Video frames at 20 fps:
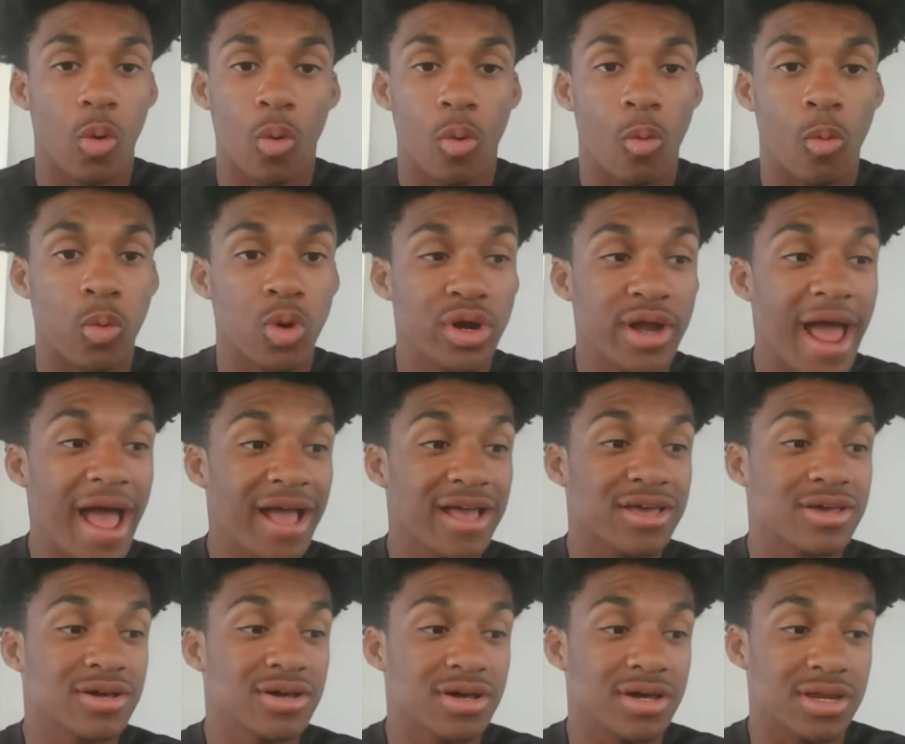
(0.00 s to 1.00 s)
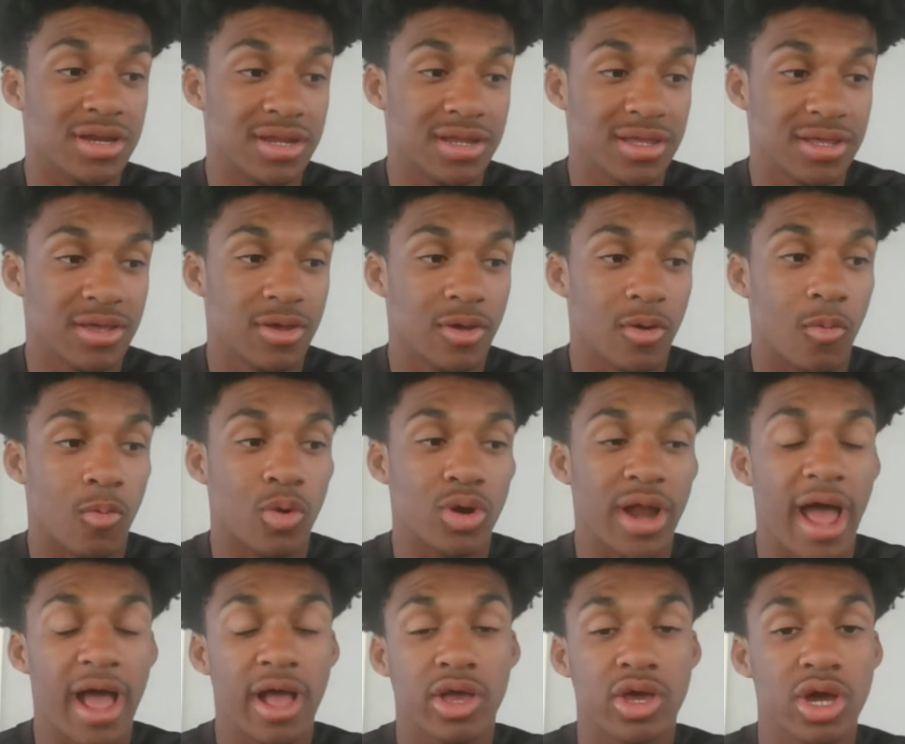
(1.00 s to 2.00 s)
we're not good. We're
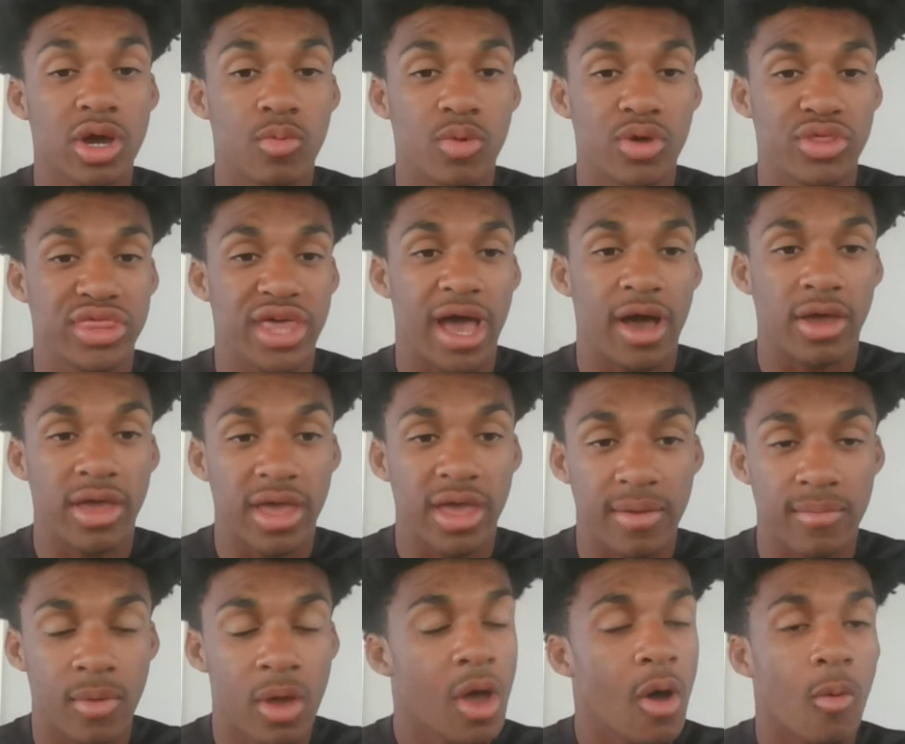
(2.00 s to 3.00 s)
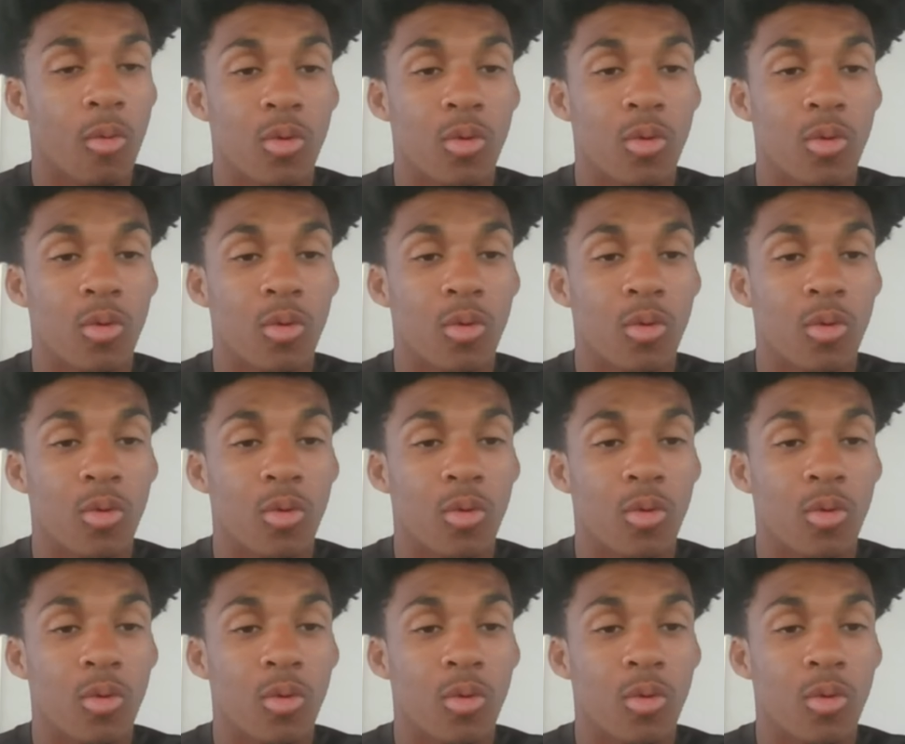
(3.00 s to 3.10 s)
not good without him.